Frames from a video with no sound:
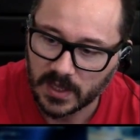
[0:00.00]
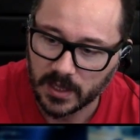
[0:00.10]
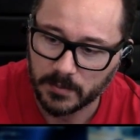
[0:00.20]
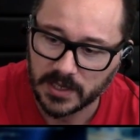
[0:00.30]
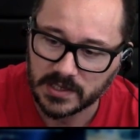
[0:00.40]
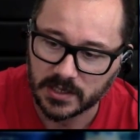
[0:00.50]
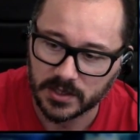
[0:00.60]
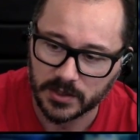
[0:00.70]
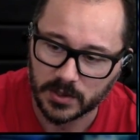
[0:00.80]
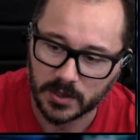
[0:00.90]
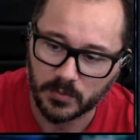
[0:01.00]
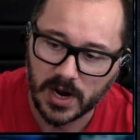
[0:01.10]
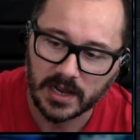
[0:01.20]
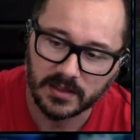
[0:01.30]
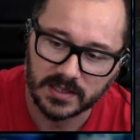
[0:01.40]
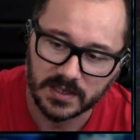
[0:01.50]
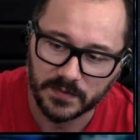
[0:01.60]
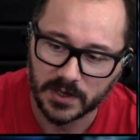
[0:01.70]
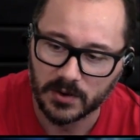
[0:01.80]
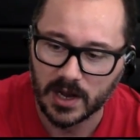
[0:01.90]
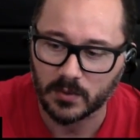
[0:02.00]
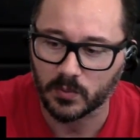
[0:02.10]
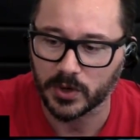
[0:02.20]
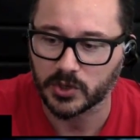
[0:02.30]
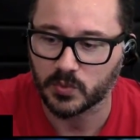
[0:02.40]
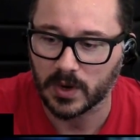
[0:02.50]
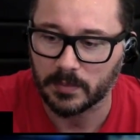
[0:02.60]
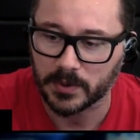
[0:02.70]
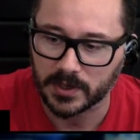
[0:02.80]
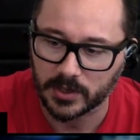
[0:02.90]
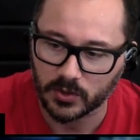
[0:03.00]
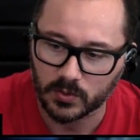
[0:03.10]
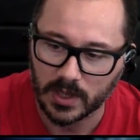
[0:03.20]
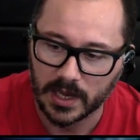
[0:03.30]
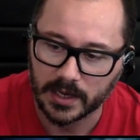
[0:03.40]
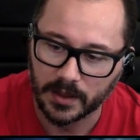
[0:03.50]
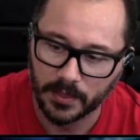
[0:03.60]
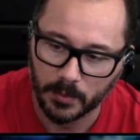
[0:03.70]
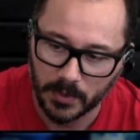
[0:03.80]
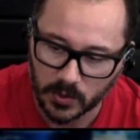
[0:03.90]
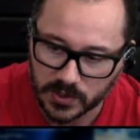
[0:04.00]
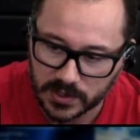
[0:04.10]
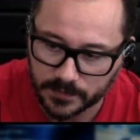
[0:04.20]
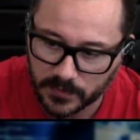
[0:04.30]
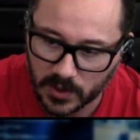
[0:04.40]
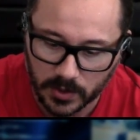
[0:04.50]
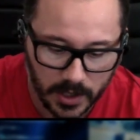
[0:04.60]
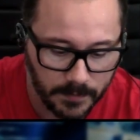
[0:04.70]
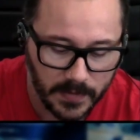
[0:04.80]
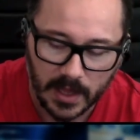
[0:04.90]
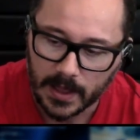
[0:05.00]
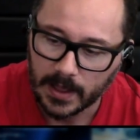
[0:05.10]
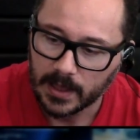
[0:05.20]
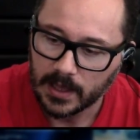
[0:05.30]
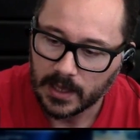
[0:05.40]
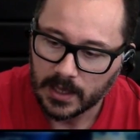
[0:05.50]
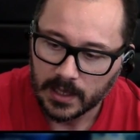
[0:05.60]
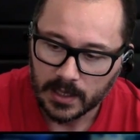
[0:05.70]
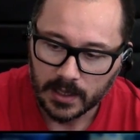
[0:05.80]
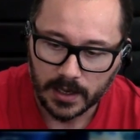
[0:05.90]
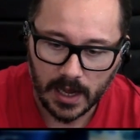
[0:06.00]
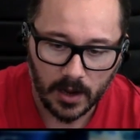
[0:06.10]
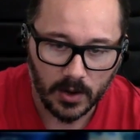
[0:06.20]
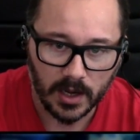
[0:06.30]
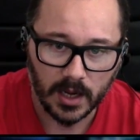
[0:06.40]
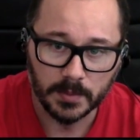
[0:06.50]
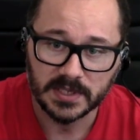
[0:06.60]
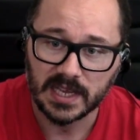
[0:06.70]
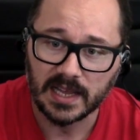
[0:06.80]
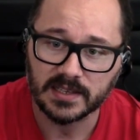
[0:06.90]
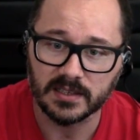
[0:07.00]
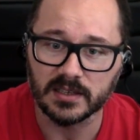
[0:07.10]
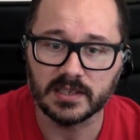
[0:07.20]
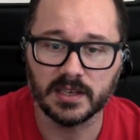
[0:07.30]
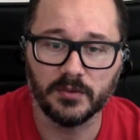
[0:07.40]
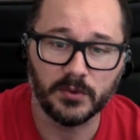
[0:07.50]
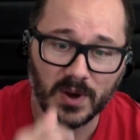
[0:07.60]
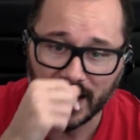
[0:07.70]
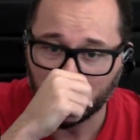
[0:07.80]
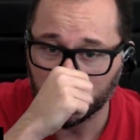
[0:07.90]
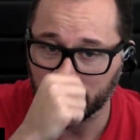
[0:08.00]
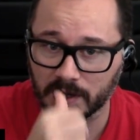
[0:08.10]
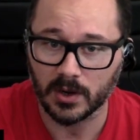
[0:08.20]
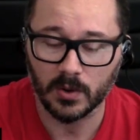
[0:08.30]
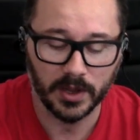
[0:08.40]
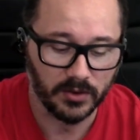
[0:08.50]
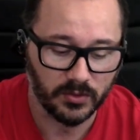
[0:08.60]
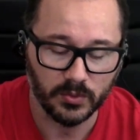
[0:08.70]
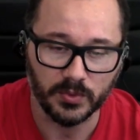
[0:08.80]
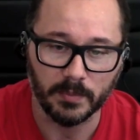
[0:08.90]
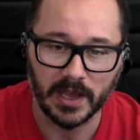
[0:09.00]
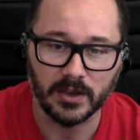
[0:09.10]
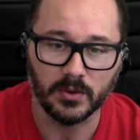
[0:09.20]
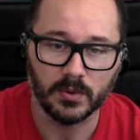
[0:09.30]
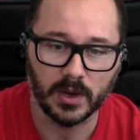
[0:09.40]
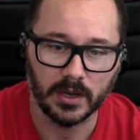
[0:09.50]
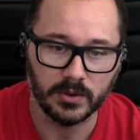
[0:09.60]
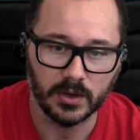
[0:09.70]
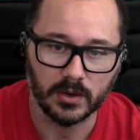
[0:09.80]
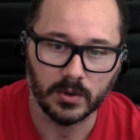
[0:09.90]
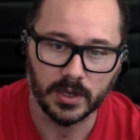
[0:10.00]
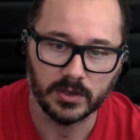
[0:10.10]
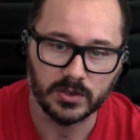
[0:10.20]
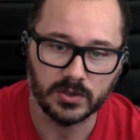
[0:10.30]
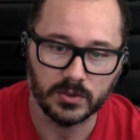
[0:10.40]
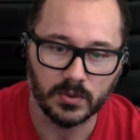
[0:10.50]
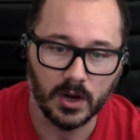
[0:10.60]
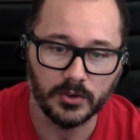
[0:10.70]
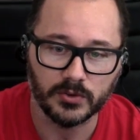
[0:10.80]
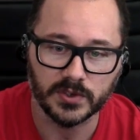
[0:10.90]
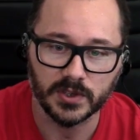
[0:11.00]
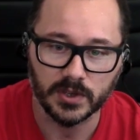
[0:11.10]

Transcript: And basically you can practice and figure out which weapon you like the most, okay? Now, besides this, if you actually go into the menu and you go into Hunter's